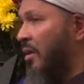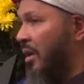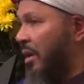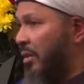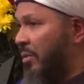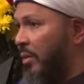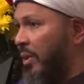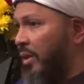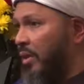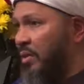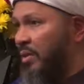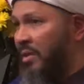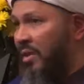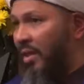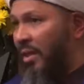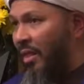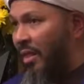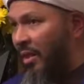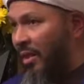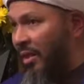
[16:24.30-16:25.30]
That way you
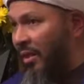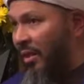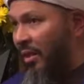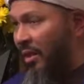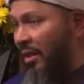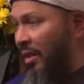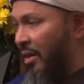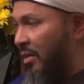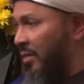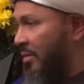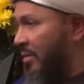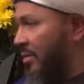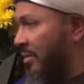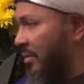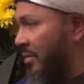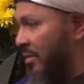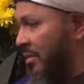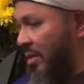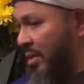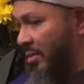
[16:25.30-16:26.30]
start thinking now,
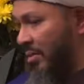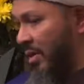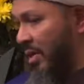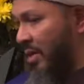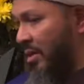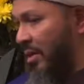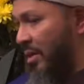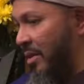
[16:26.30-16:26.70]
the way